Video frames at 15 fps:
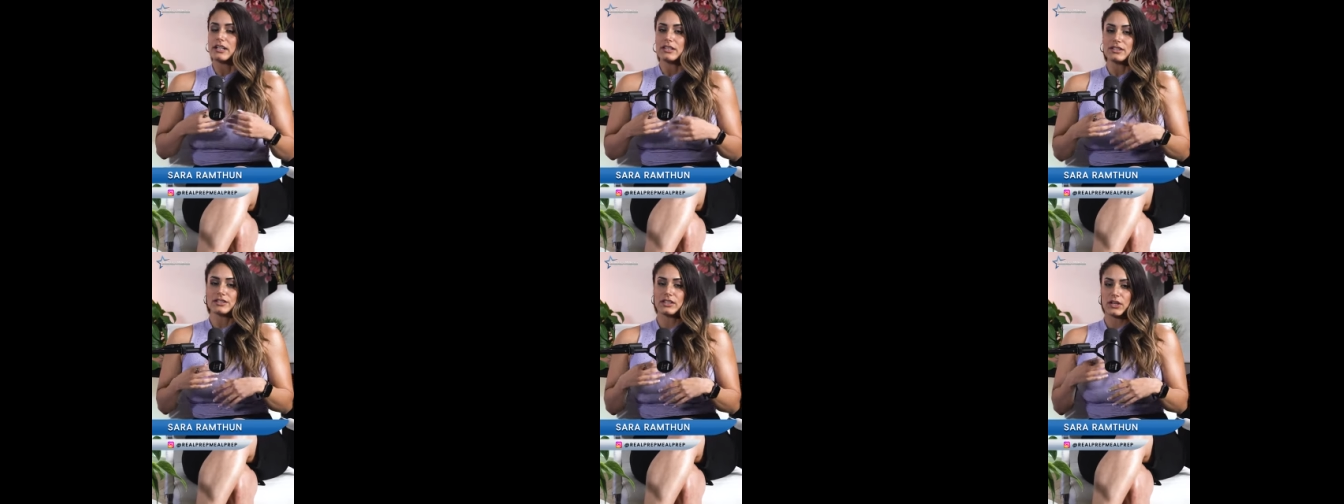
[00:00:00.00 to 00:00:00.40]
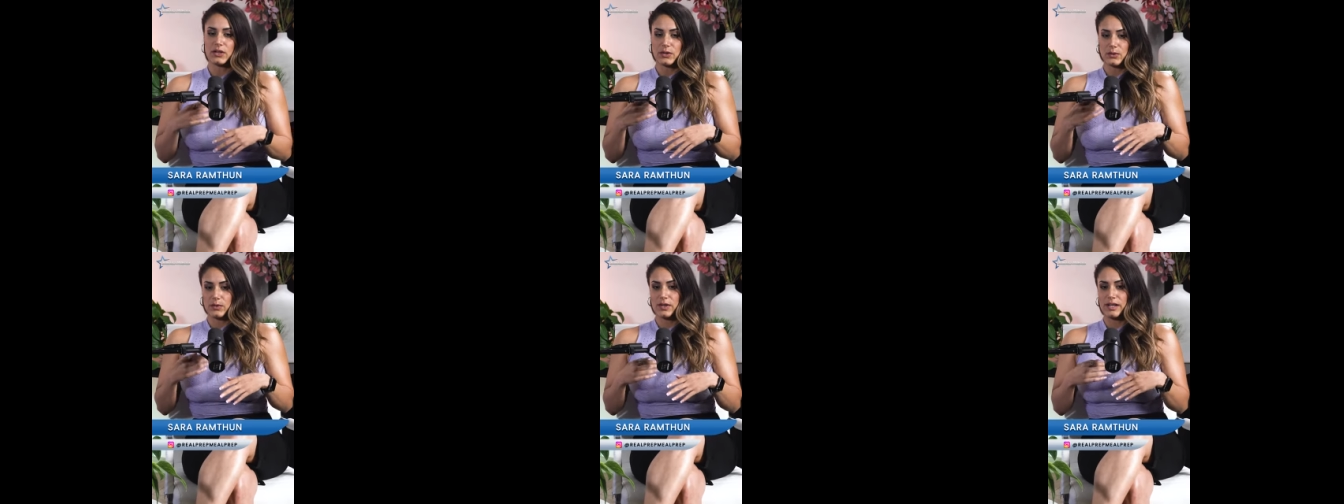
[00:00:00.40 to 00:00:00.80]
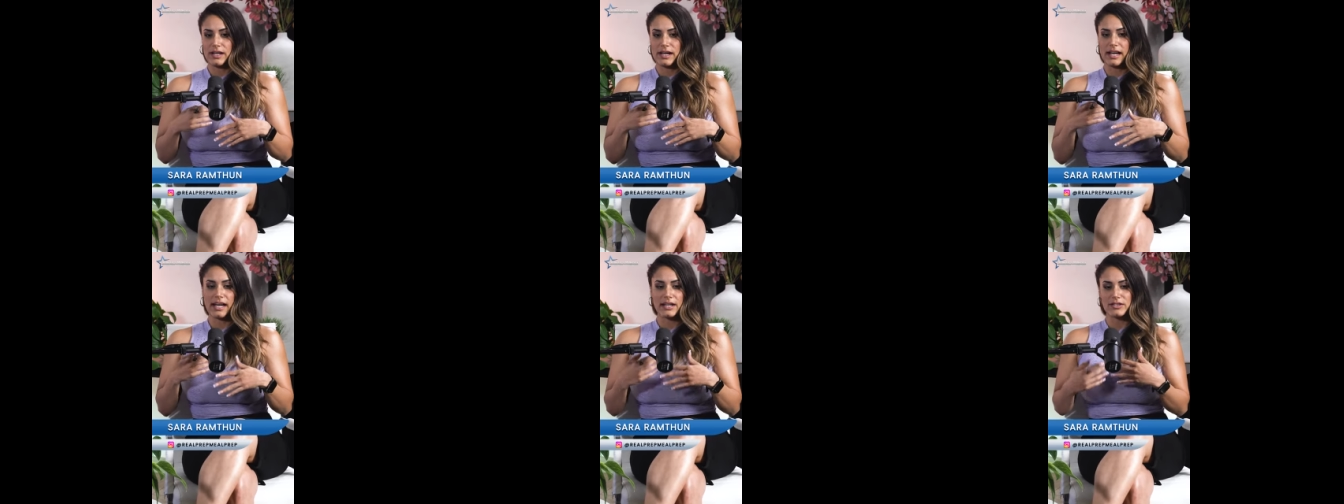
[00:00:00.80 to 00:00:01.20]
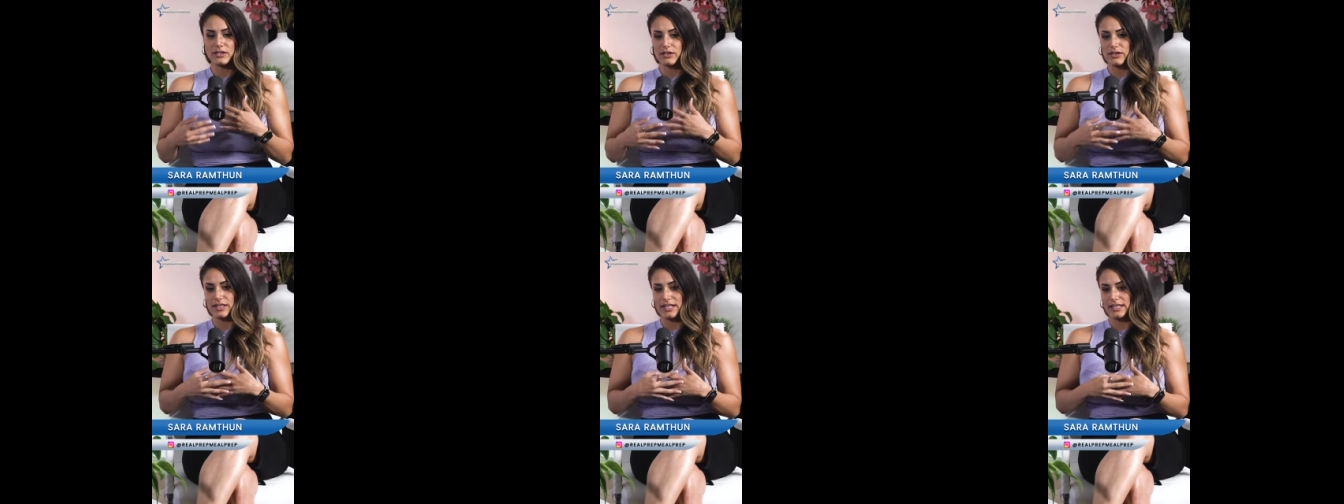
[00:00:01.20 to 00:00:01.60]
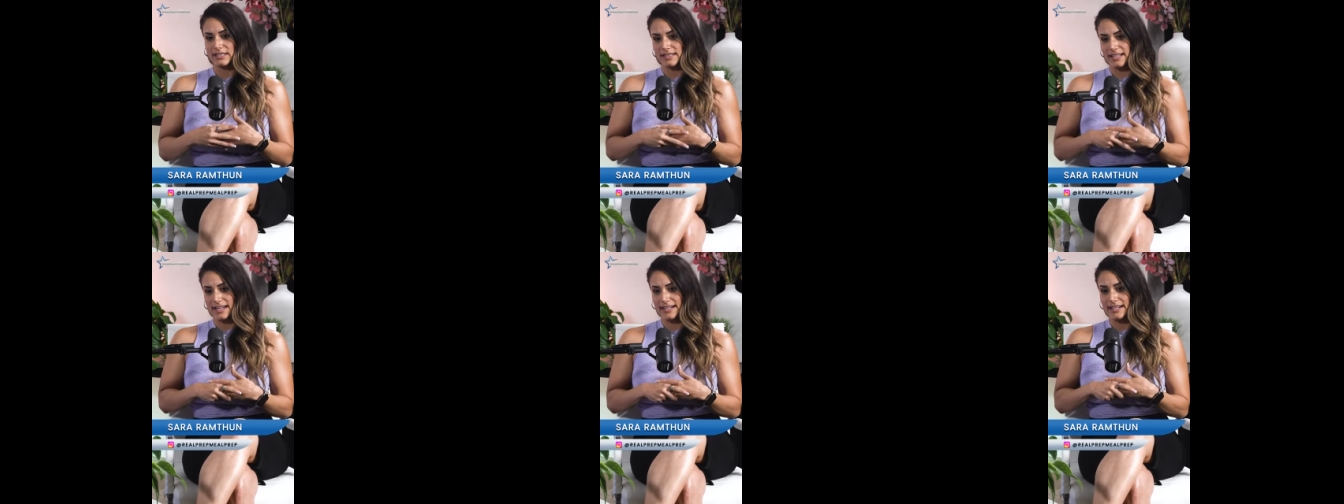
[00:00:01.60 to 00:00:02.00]
So I do
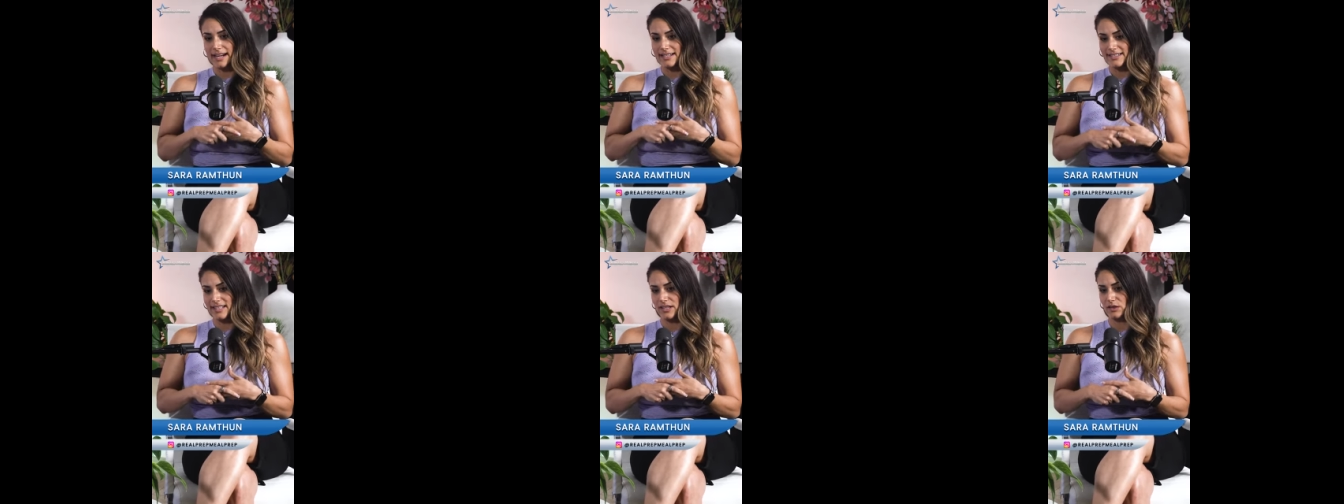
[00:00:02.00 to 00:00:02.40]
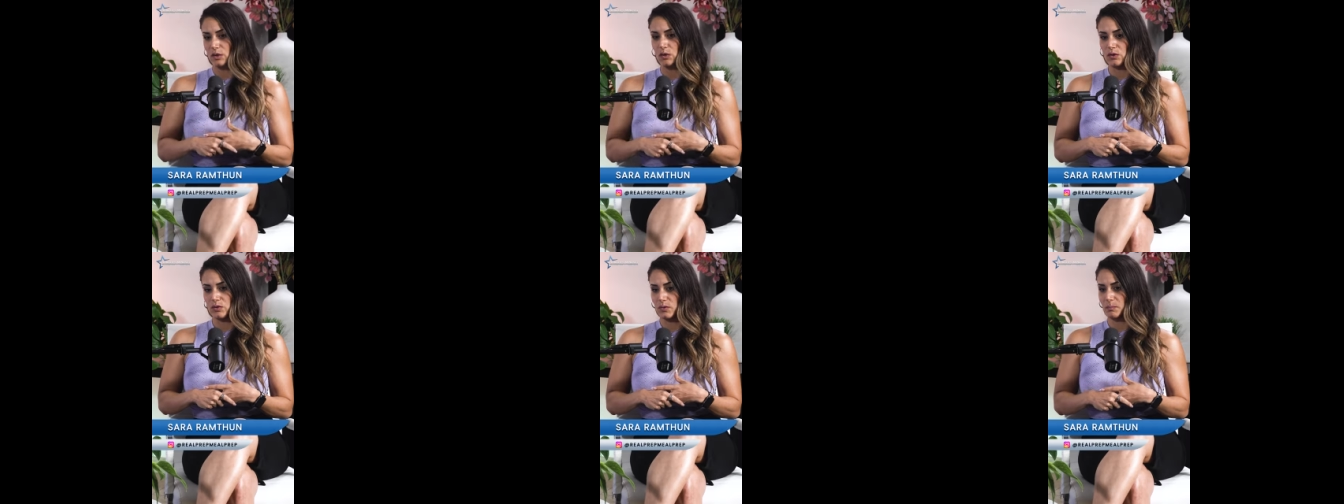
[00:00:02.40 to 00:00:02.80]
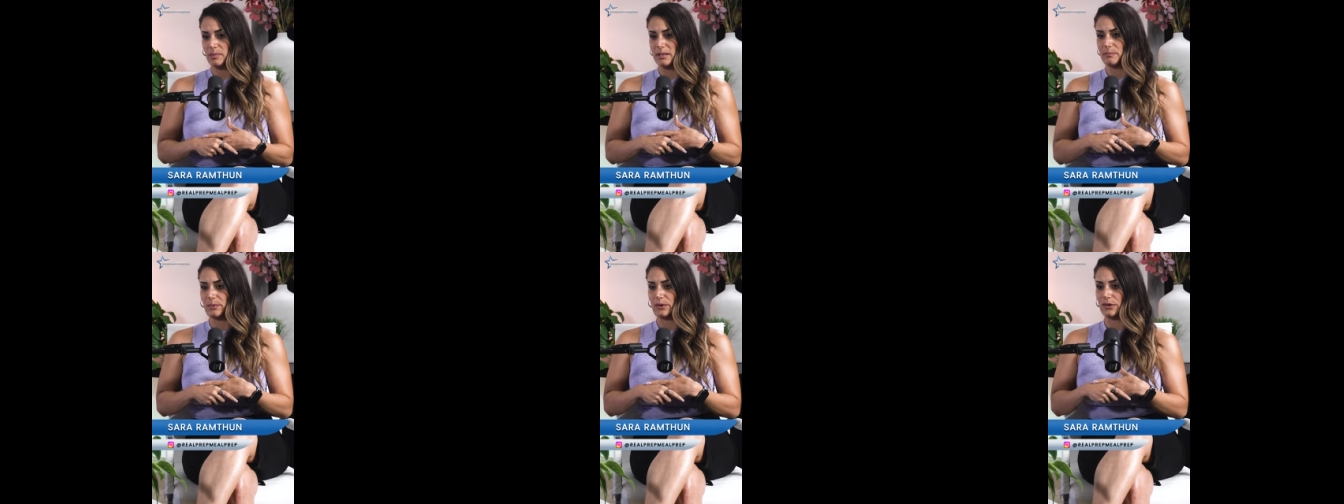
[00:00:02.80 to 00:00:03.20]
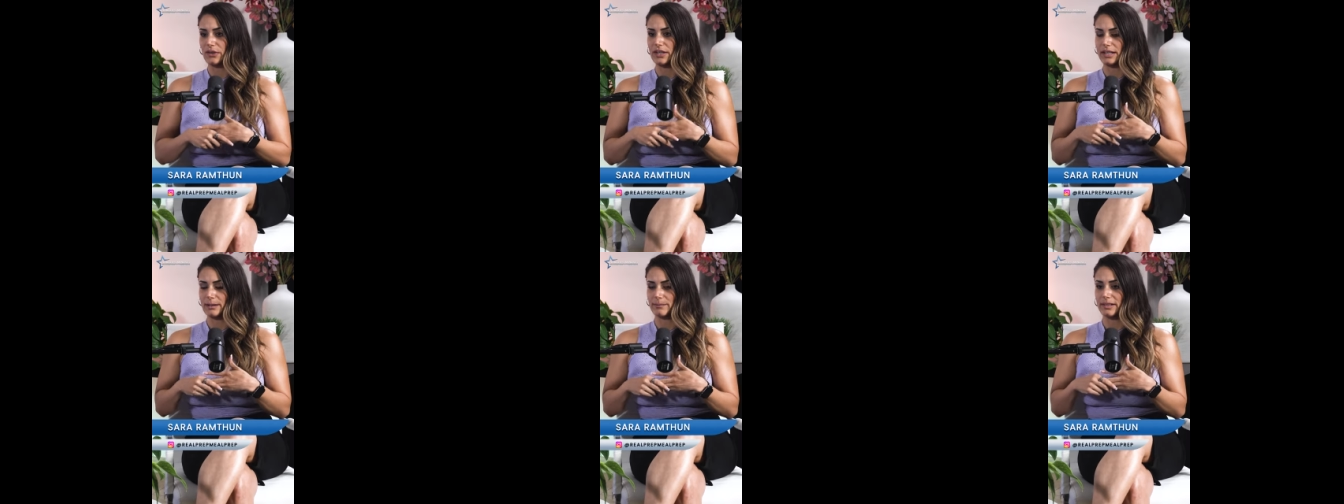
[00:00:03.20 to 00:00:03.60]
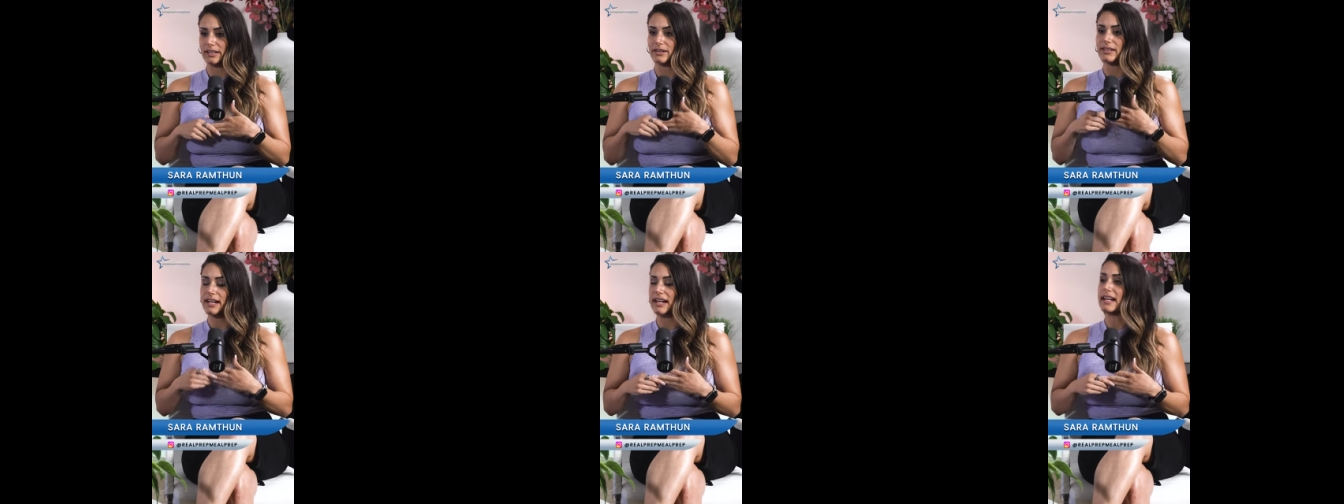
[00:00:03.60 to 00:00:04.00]
things like I set goals with people and I'm like,
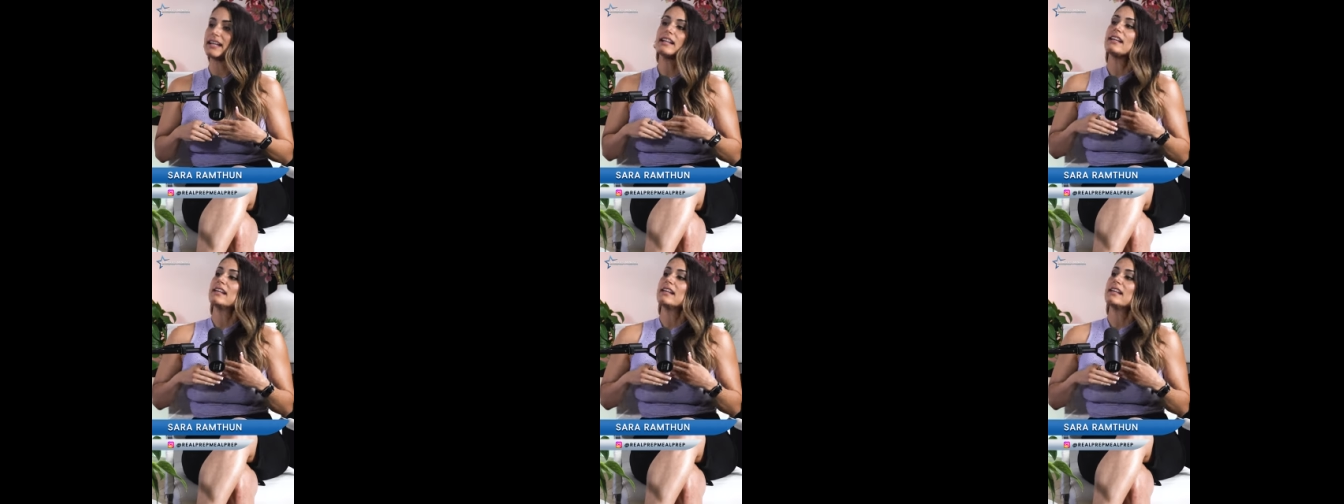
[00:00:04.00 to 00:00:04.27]
okay,